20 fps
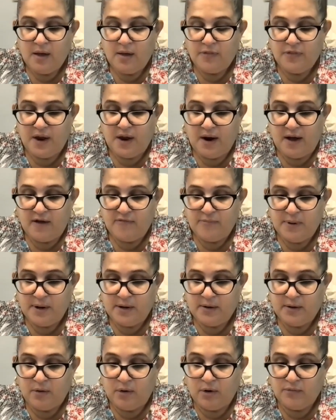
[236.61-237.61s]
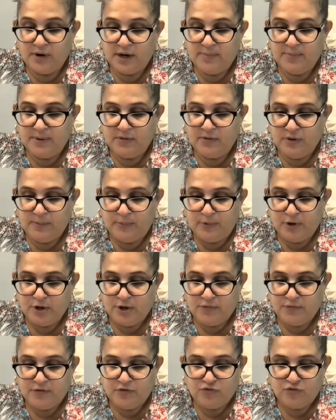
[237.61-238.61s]
there have been already been reports
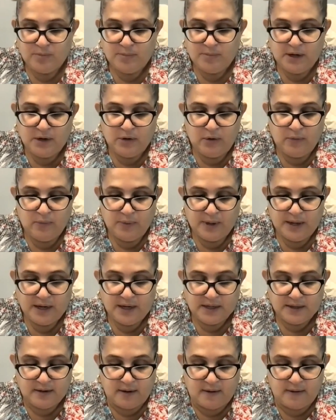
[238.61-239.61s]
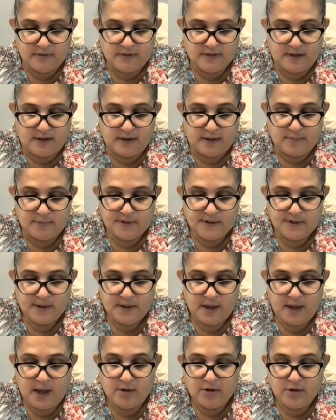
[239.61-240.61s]
of extremely long wait uh, times.
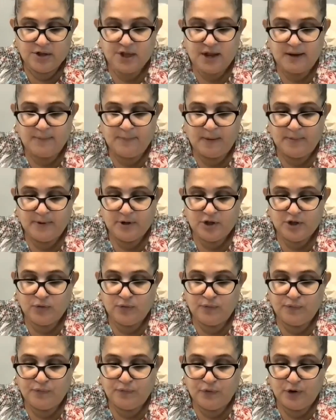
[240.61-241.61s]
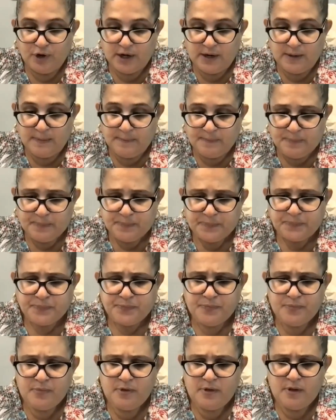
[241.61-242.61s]
Outside Public School 40
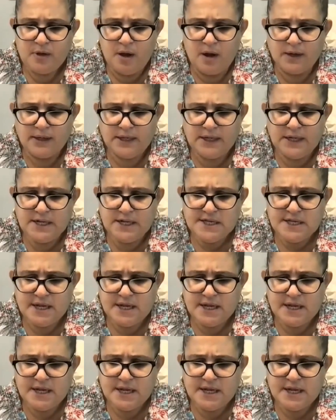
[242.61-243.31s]
on East